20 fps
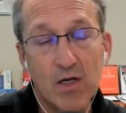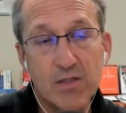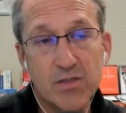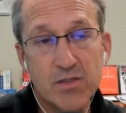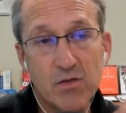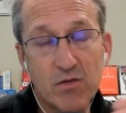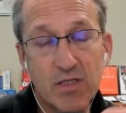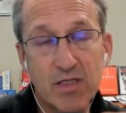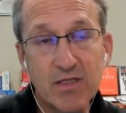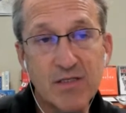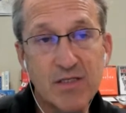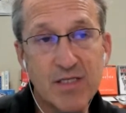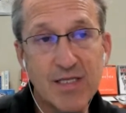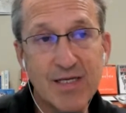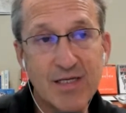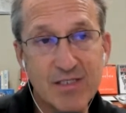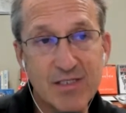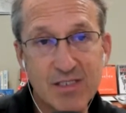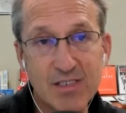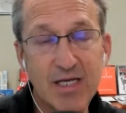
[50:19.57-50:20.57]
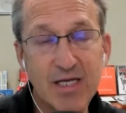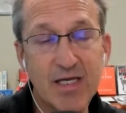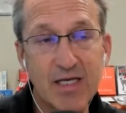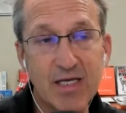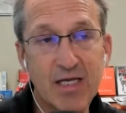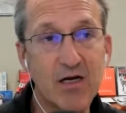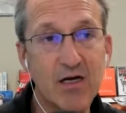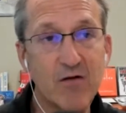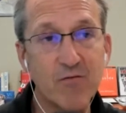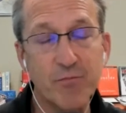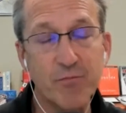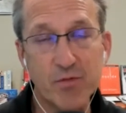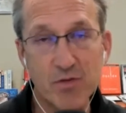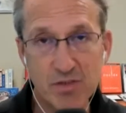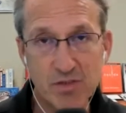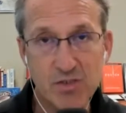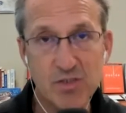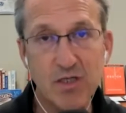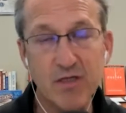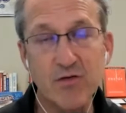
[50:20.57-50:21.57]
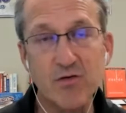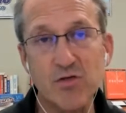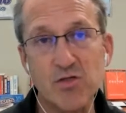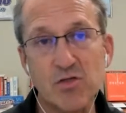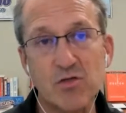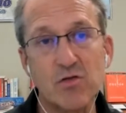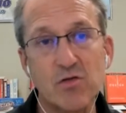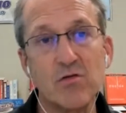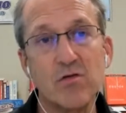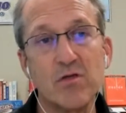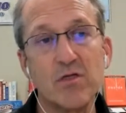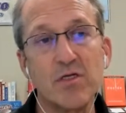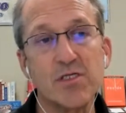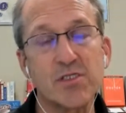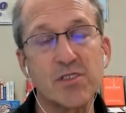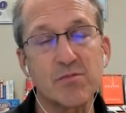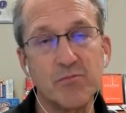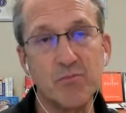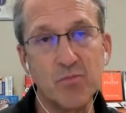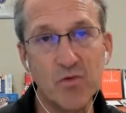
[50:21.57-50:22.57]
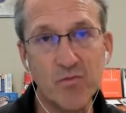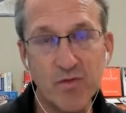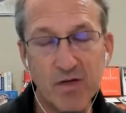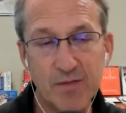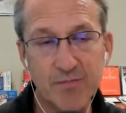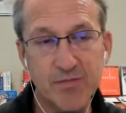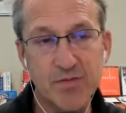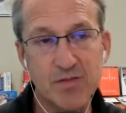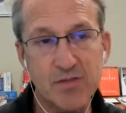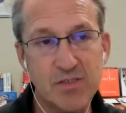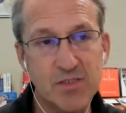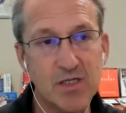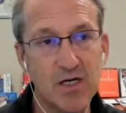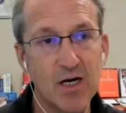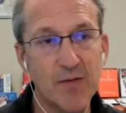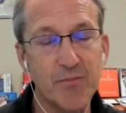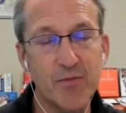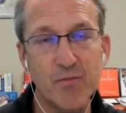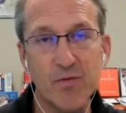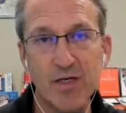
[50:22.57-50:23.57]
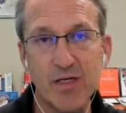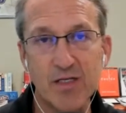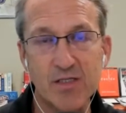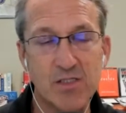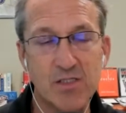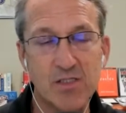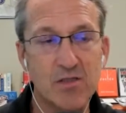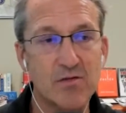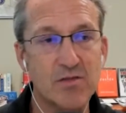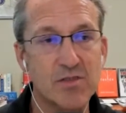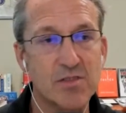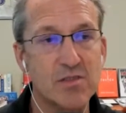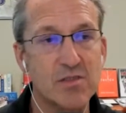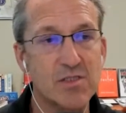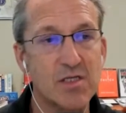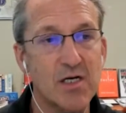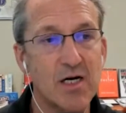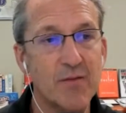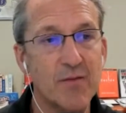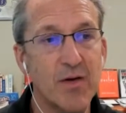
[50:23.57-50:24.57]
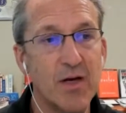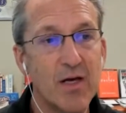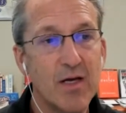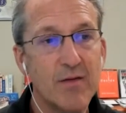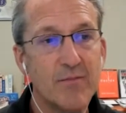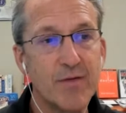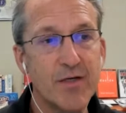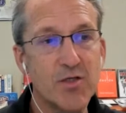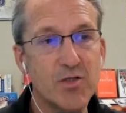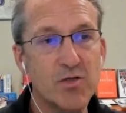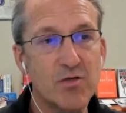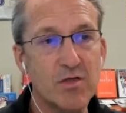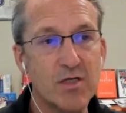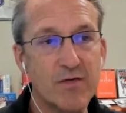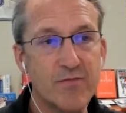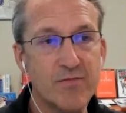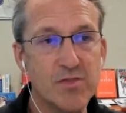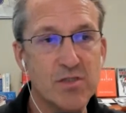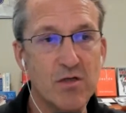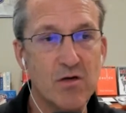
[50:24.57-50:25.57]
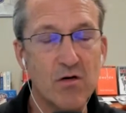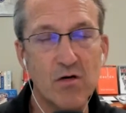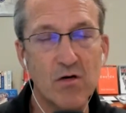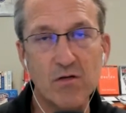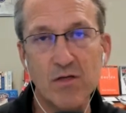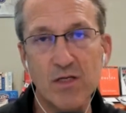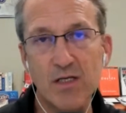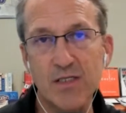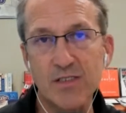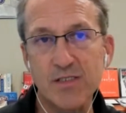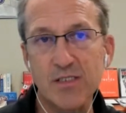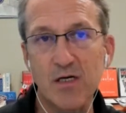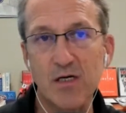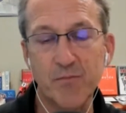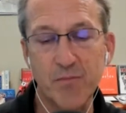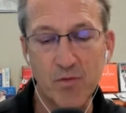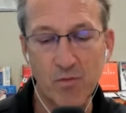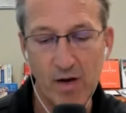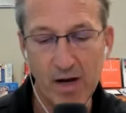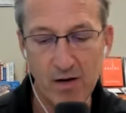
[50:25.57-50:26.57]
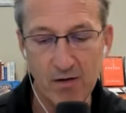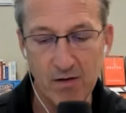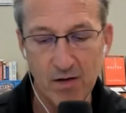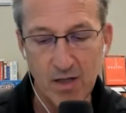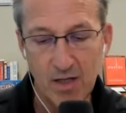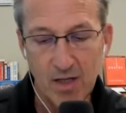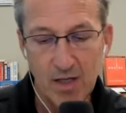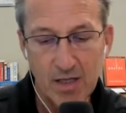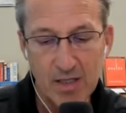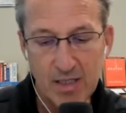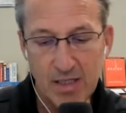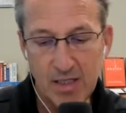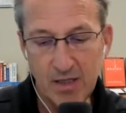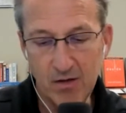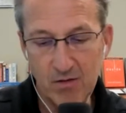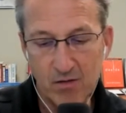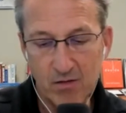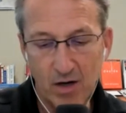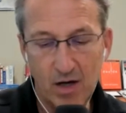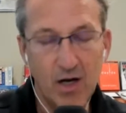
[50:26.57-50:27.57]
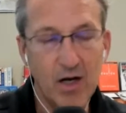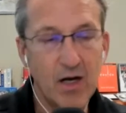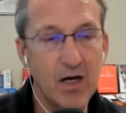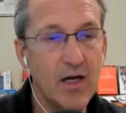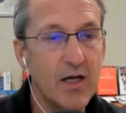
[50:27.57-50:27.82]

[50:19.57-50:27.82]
So get things taken care of, put us on your to do list, move it up to the top. And when it gets close to the top, make sure you give us a call and let us help you out here